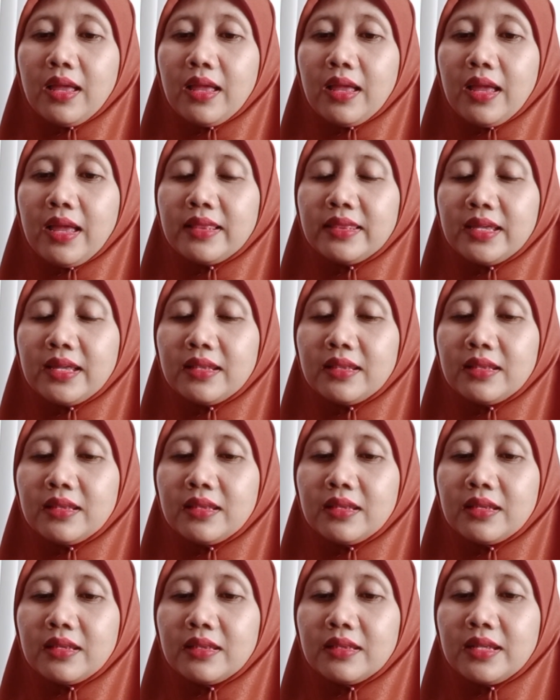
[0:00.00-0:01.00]
And then
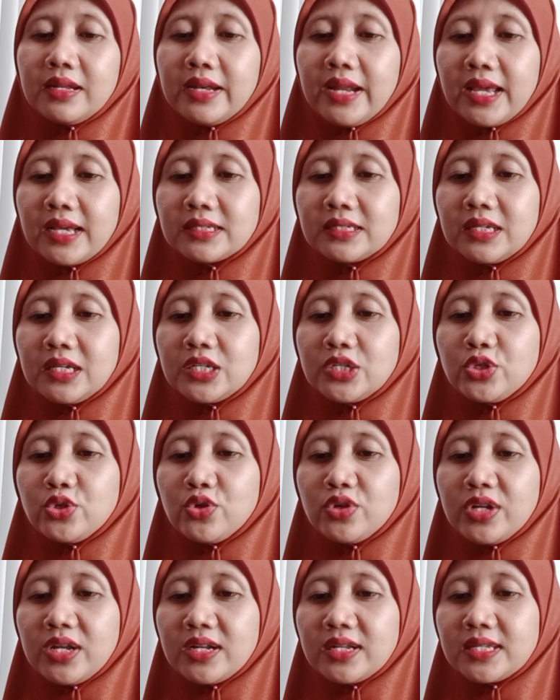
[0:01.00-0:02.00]
the next is
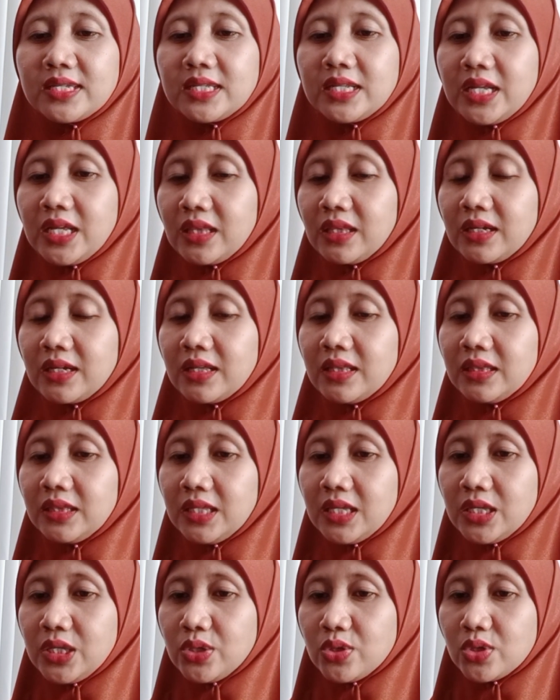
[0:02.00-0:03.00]
students need
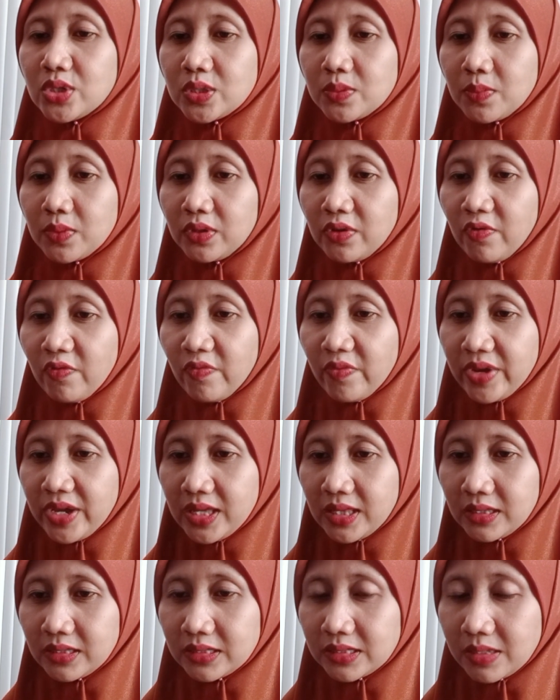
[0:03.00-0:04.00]
continuous
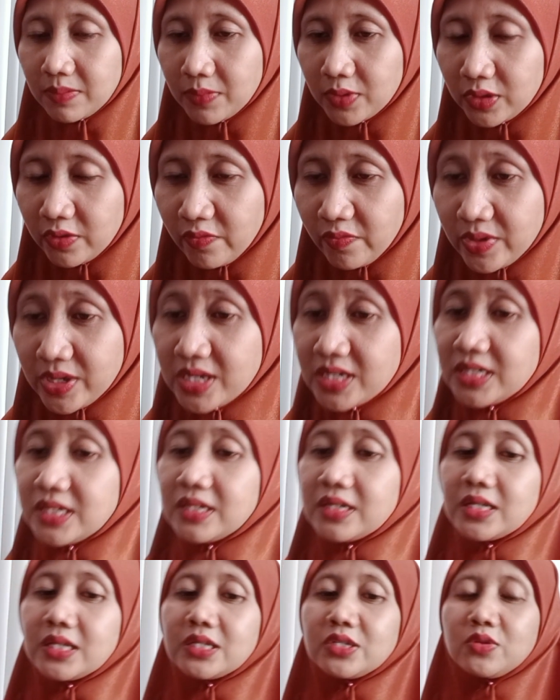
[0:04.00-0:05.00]

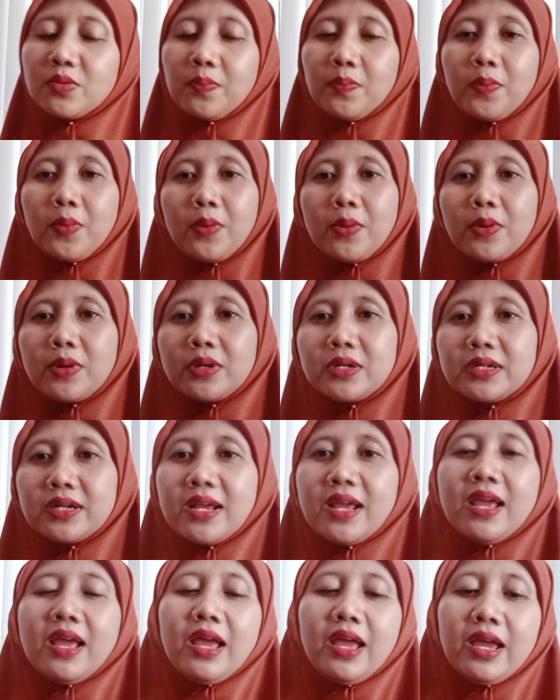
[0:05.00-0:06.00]
motivational support.
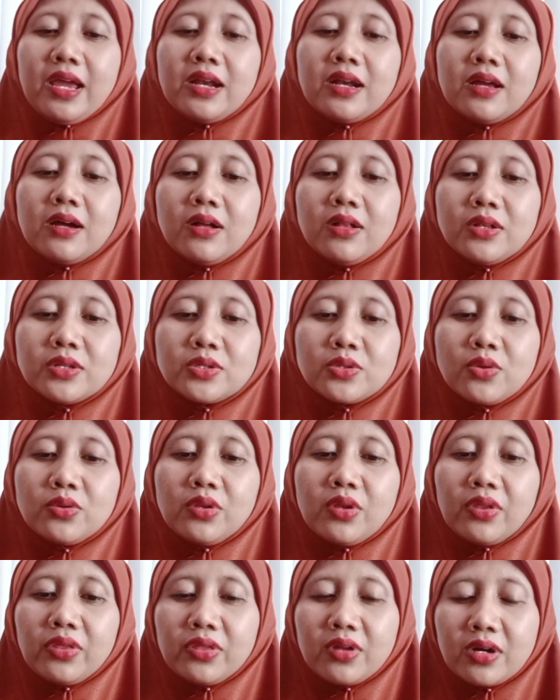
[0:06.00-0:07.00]
And also the
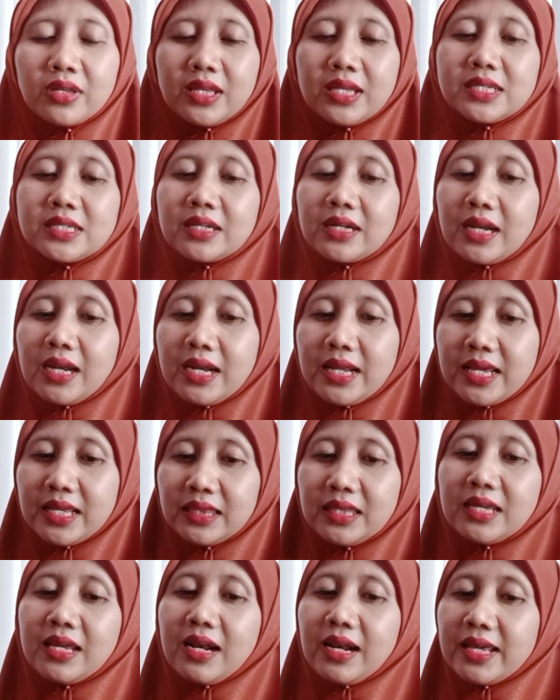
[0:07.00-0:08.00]
third is
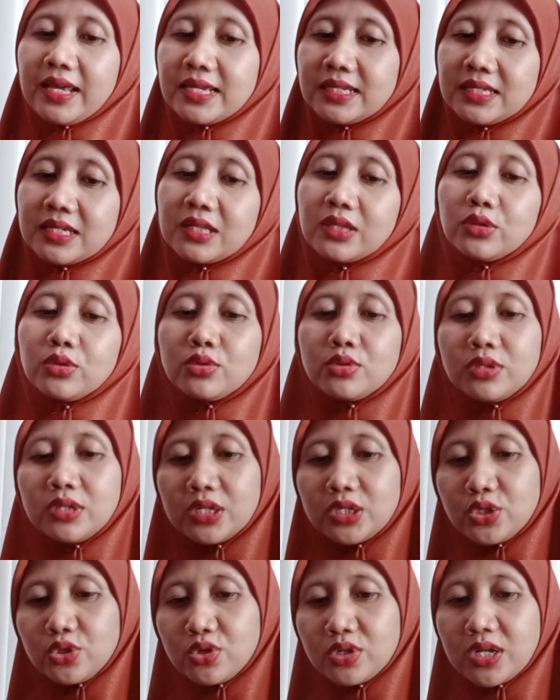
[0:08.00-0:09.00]
relating lesson to the
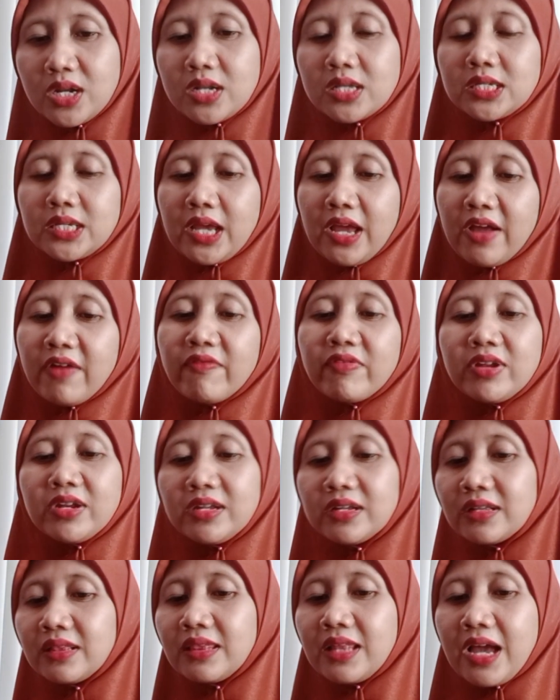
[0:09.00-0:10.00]
students' everyday
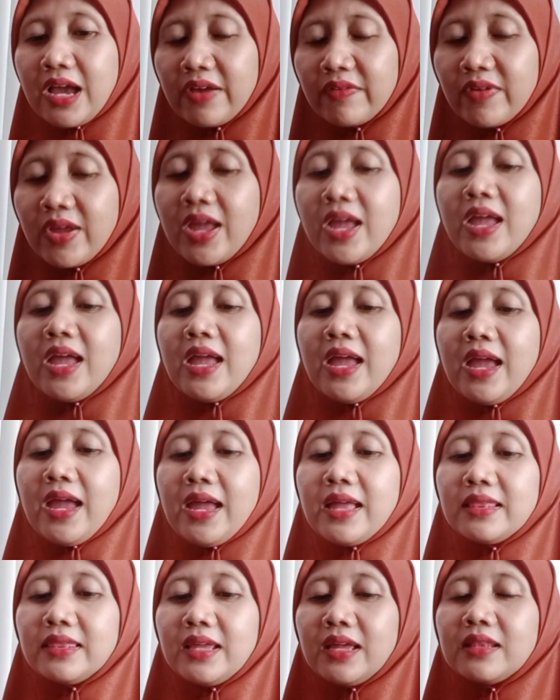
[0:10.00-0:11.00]
life.
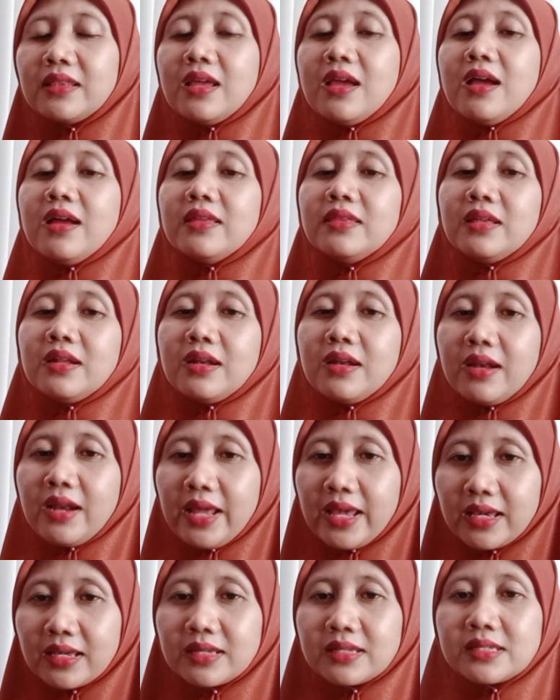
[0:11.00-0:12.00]
And then the
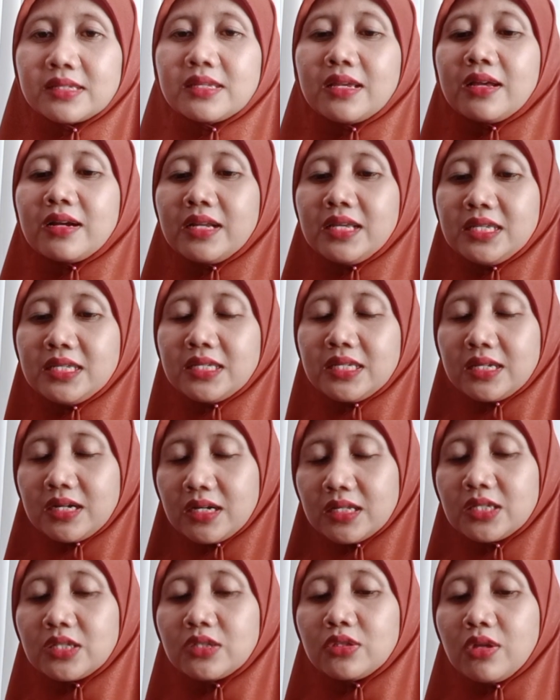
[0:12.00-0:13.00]
next research
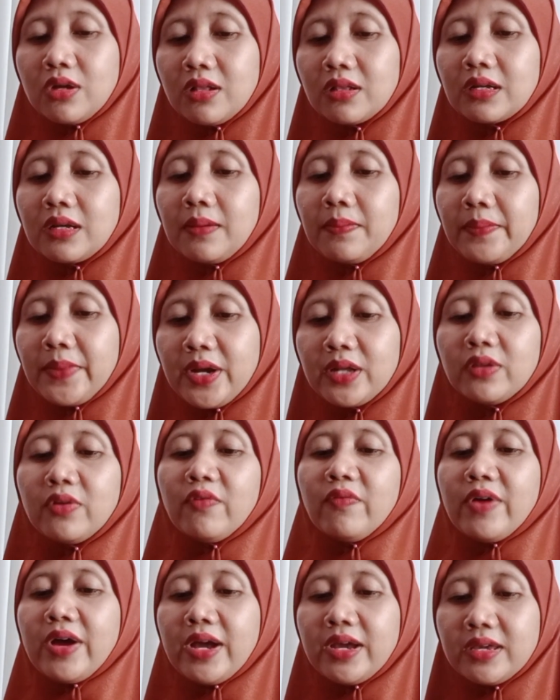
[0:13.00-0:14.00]
talk about
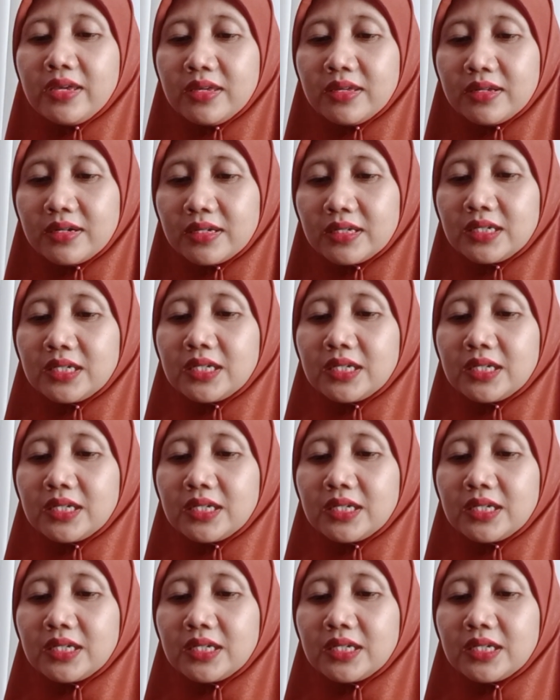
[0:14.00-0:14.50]
varied